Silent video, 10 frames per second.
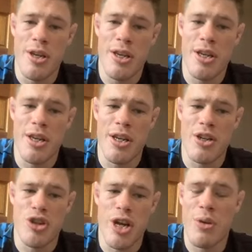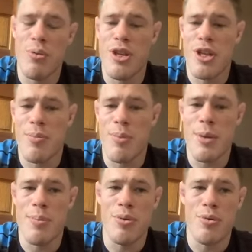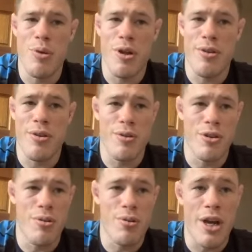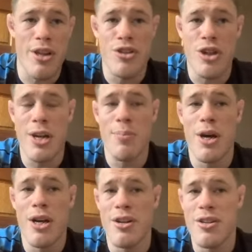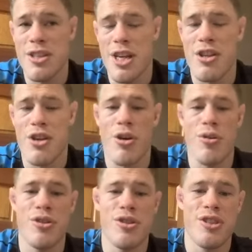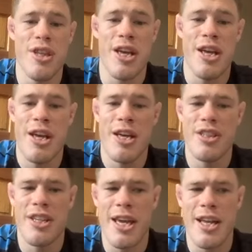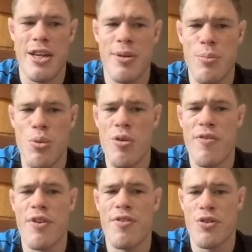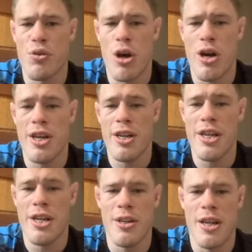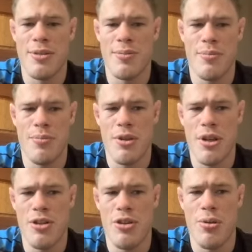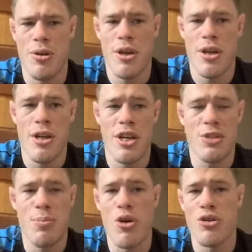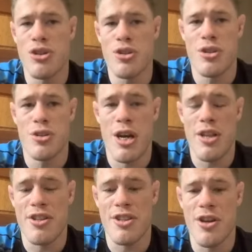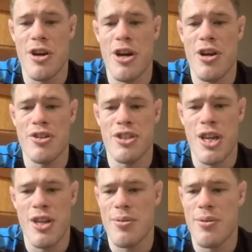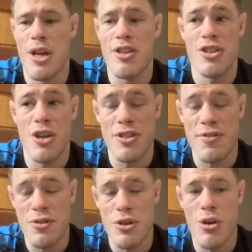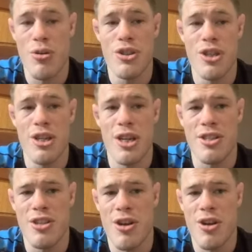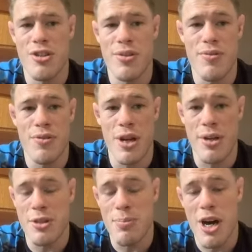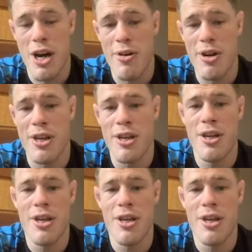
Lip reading: and train with other people, whether other training partners, other coaches, and that, to get more of a variety and exposure to other styles and other styles of coaching, other styles of like sparring